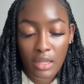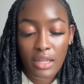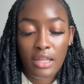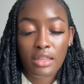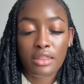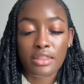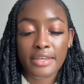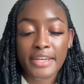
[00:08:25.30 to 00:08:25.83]

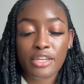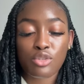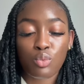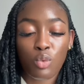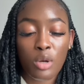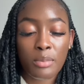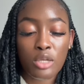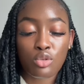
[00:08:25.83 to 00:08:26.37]
These
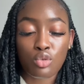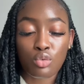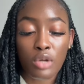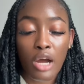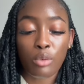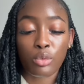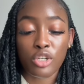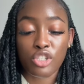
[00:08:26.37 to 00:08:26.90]
women do
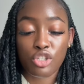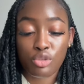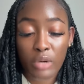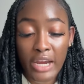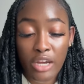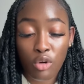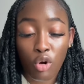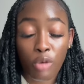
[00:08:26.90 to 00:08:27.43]
not
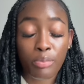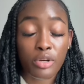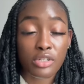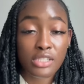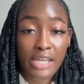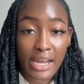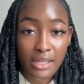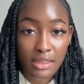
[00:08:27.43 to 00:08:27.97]
restrain or
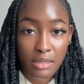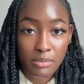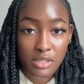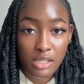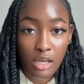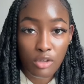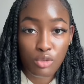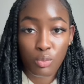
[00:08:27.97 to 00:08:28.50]
protect
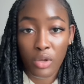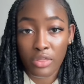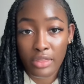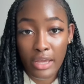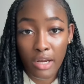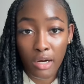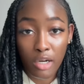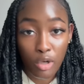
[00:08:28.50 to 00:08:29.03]
themselves when they
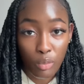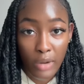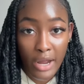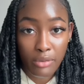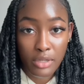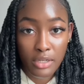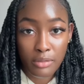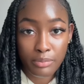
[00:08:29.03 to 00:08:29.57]
are around
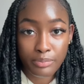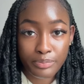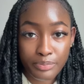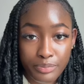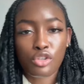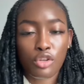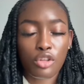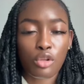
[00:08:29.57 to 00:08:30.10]
him."
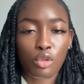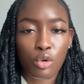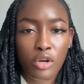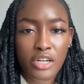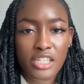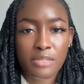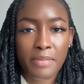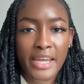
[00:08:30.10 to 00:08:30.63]
So the Lord
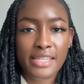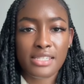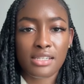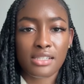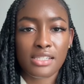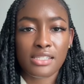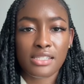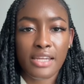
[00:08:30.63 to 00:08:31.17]
is basically
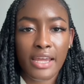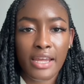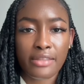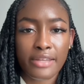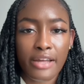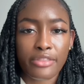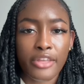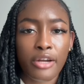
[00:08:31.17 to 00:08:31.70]
saying
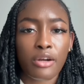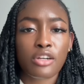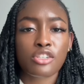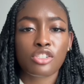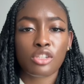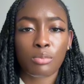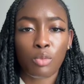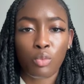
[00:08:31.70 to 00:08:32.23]
that there are
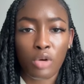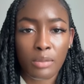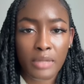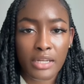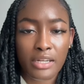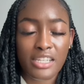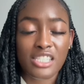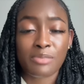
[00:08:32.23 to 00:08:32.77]
some women,
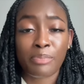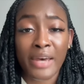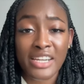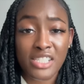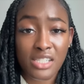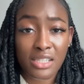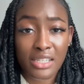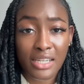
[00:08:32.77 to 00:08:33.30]

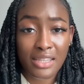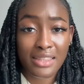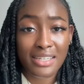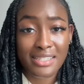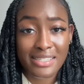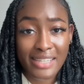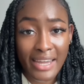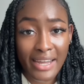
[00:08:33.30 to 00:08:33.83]
especially in the
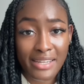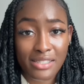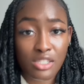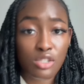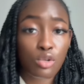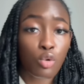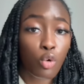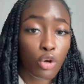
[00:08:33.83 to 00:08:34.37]
dance
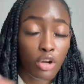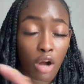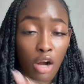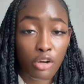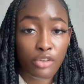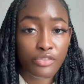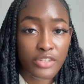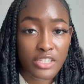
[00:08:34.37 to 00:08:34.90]

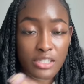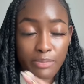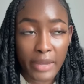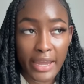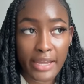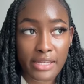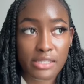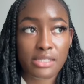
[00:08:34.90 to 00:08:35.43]
choreography
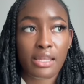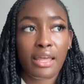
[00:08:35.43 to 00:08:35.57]
space,